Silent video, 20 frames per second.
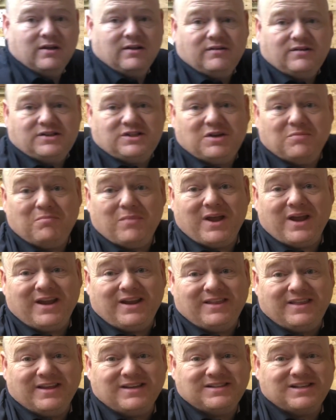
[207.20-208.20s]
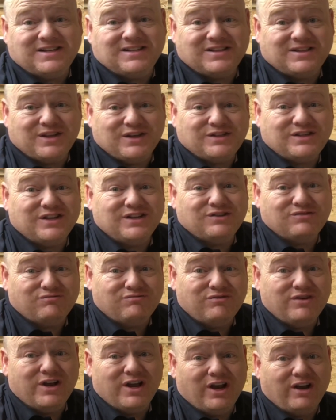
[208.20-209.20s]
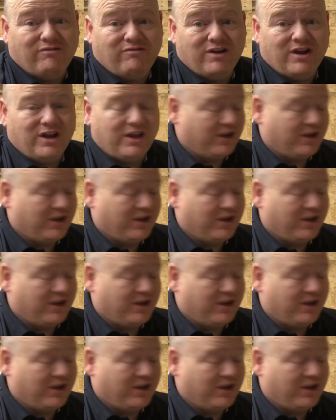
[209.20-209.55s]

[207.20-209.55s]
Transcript: To me, this is really, really